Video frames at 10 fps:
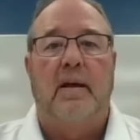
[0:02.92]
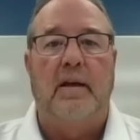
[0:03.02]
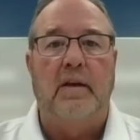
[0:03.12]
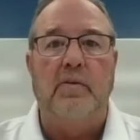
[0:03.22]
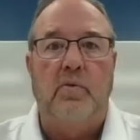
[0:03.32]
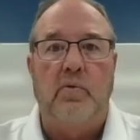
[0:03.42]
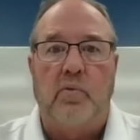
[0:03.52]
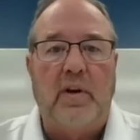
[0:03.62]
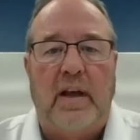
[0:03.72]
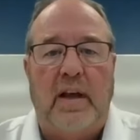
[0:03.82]
Hello,
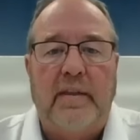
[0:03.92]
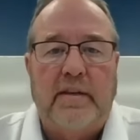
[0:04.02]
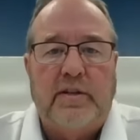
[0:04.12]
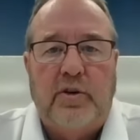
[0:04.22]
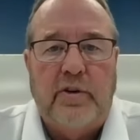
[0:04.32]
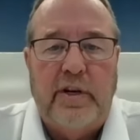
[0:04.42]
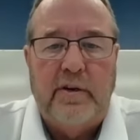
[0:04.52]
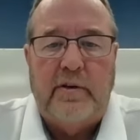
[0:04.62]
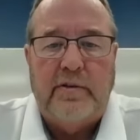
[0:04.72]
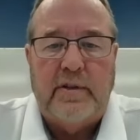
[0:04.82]
glad that you're
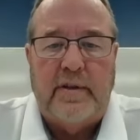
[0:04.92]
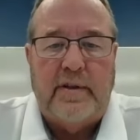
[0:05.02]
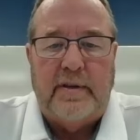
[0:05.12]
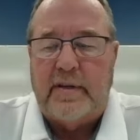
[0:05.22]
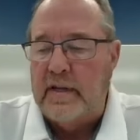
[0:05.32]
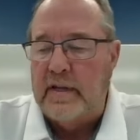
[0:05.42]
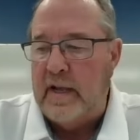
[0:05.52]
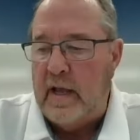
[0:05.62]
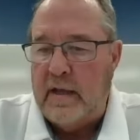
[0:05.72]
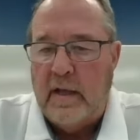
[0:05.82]
here
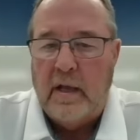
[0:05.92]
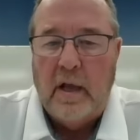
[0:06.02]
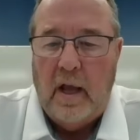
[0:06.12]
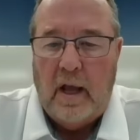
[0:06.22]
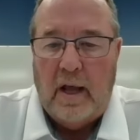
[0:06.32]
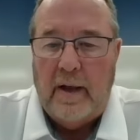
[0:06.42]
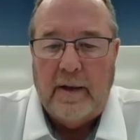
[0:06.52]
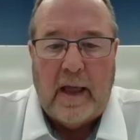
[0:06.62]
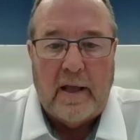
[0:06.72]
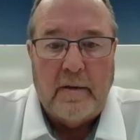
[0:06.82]
today.
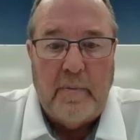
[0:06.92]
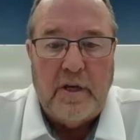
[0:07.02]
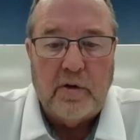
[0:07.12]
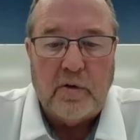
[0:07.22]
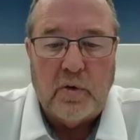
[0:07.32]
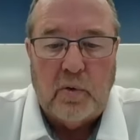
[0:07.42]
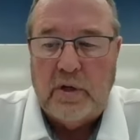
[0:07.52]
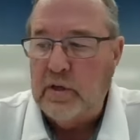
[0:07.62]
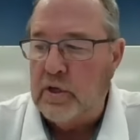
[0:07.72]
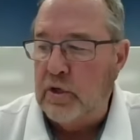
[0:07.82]
I'm here
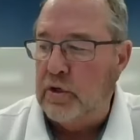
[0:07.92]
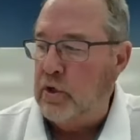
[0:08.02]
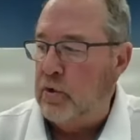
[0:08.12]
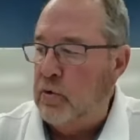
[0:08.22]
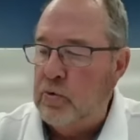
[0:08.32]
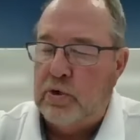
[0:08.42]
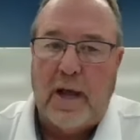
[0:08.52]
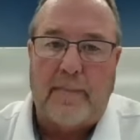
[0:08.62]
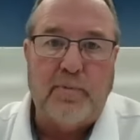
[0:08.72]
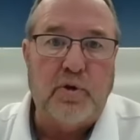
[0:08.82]
going to do
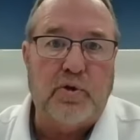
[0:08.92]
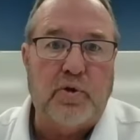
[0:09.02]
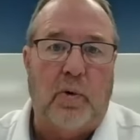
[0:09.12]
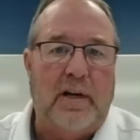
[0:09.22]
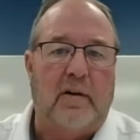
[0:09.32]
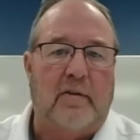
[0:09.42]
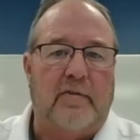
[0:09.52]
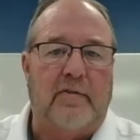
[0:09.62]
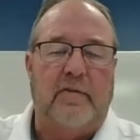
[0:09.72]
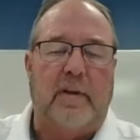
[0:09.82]
chapter 12
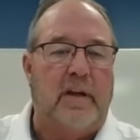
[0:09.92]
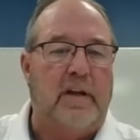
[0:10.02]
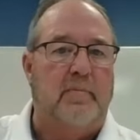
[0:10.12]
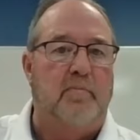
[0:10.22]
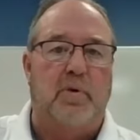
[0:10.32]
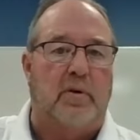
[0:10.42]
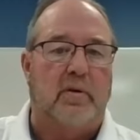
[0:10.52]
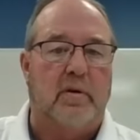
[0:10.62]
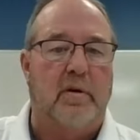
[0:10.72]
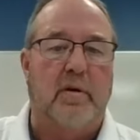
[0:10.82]
in the
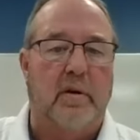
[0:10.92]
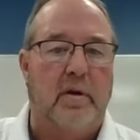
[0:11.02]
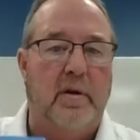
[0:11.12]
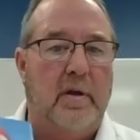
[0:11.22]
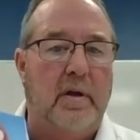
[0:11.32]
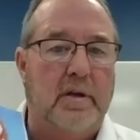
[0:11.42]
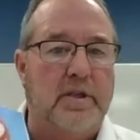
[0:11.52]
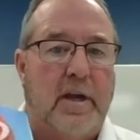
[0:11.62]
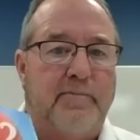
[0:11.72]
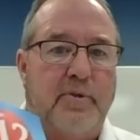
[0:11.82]
book.
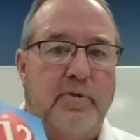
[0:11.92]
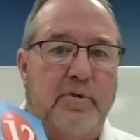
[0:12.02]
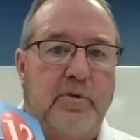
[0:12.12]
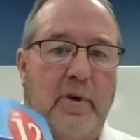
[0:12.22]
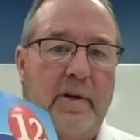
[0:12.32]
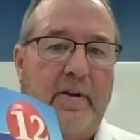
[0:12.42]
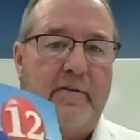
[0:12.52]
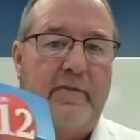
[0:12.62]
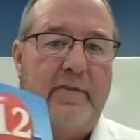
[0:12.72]
Chapter 12.